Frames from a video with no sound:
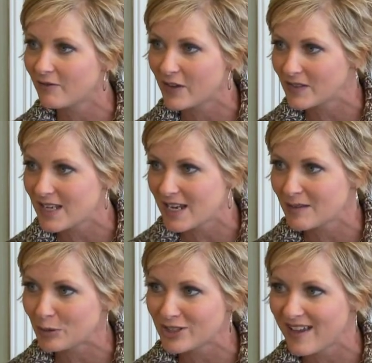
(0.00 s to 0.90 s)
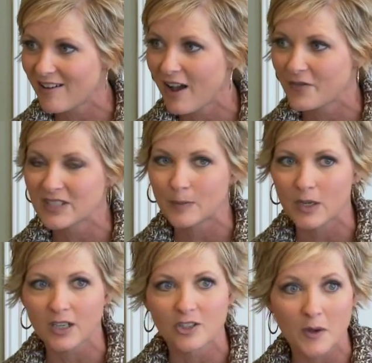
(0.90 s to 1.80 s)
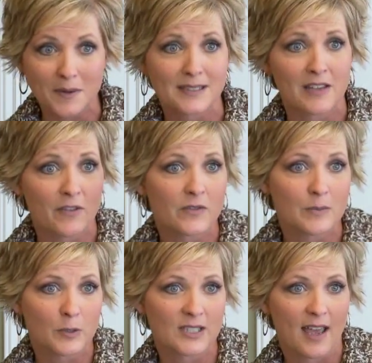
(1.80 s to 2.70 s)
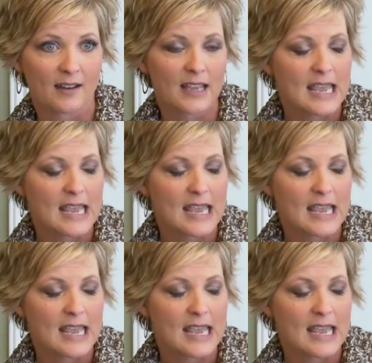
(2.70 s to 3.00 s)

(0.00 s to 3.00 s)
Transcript: 15% off this book, or do I want to save 50%?